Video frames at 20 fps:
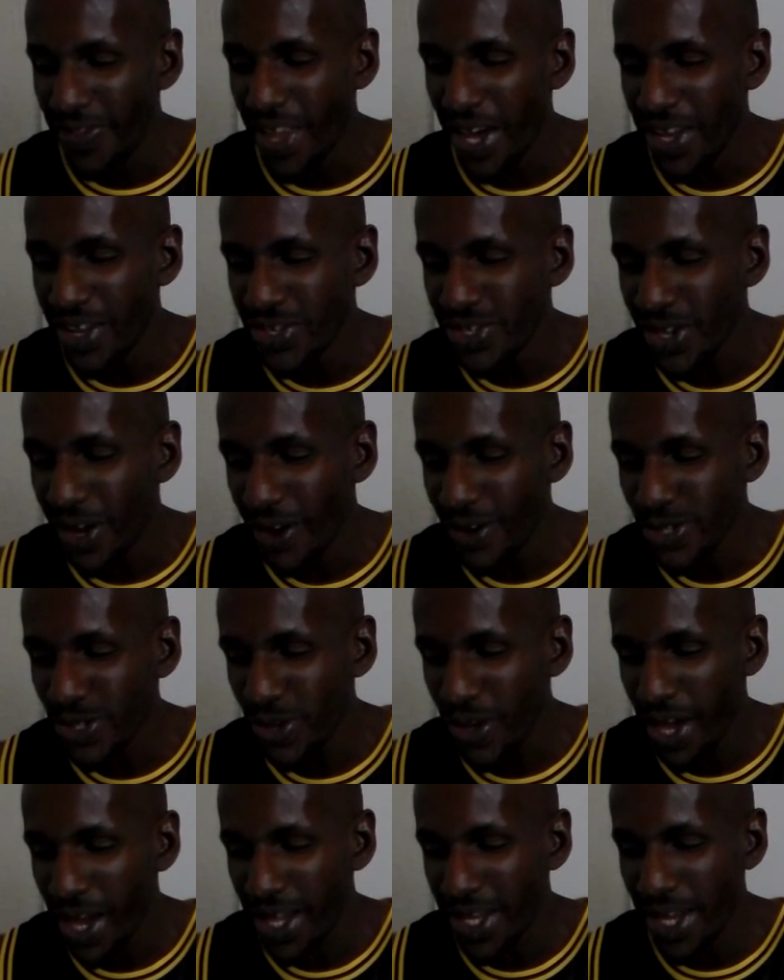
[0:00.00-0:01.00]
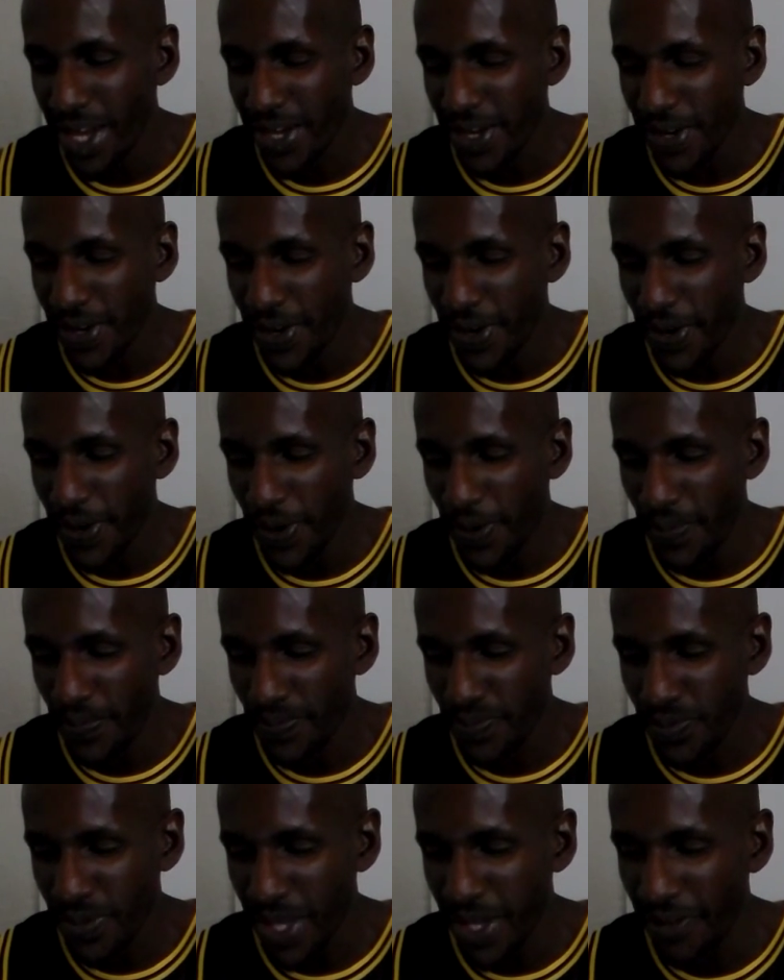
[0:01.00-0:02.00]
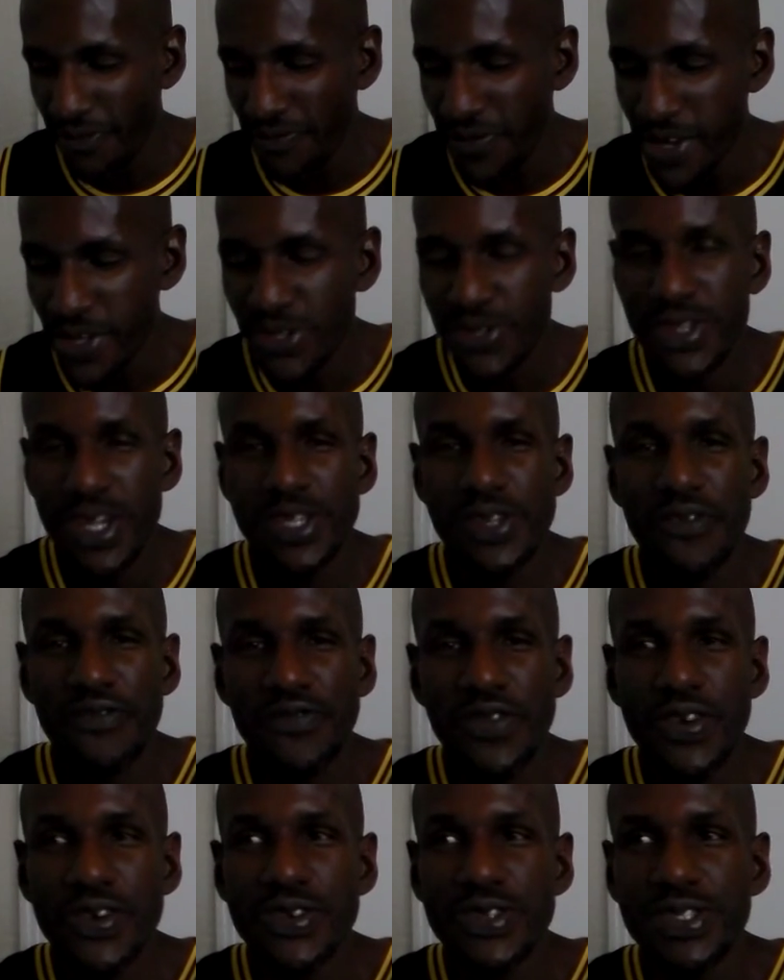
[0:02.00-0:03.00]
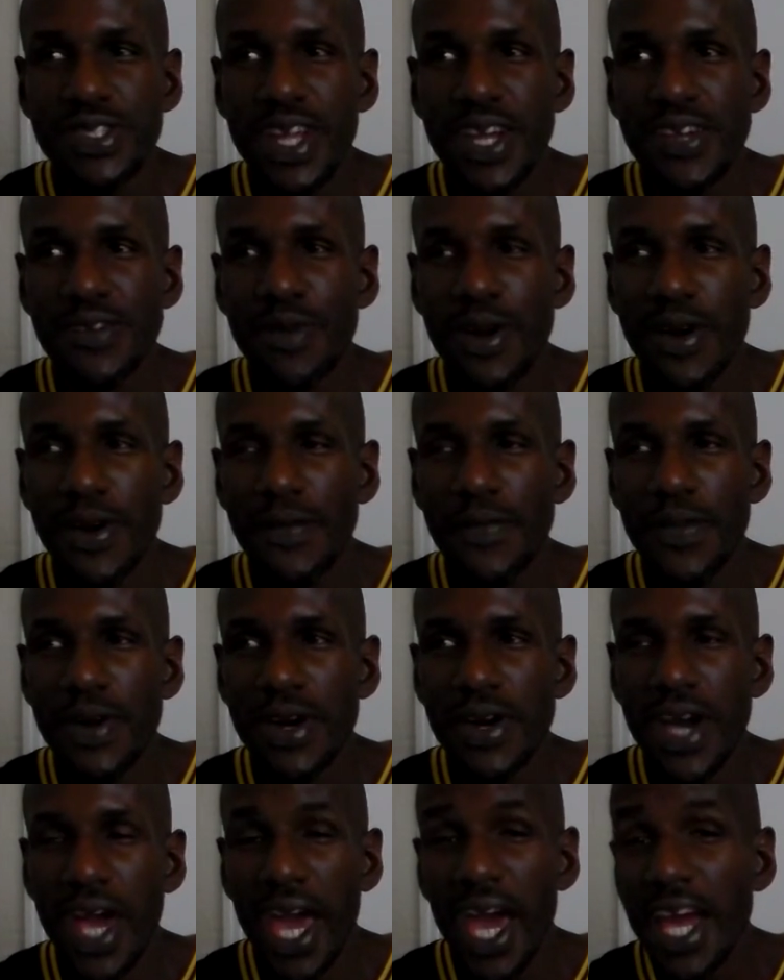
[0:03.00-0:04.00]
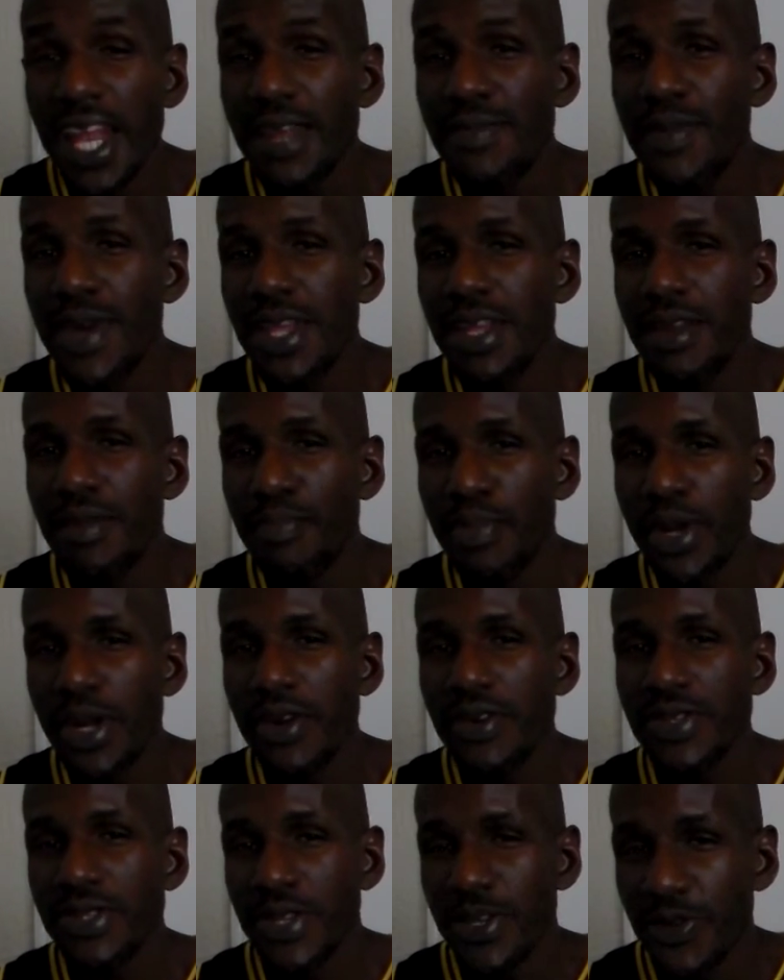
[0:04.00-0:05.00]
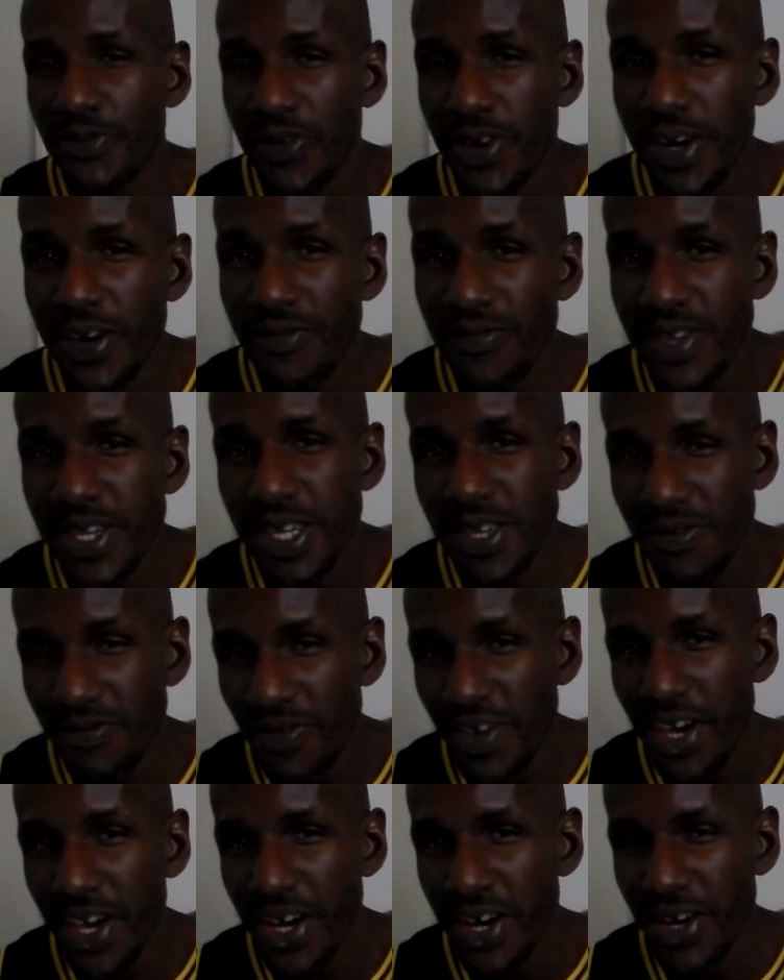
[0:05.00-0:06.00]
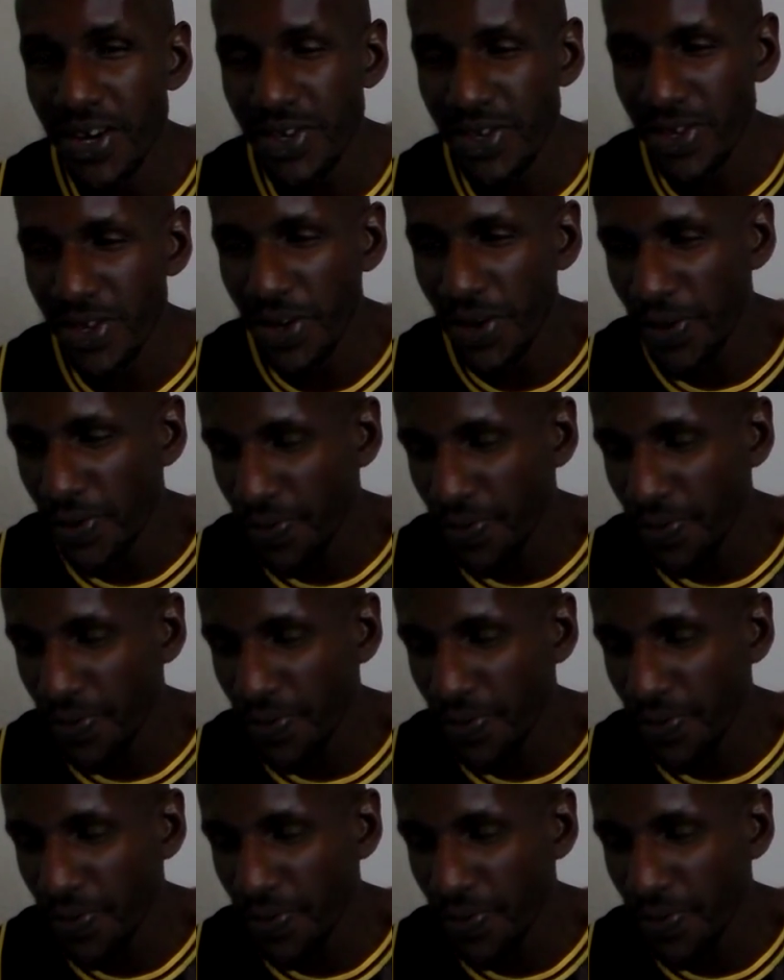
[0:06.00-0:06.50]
Now this also had like it featured like the first like animated appearance of Vicki Vale,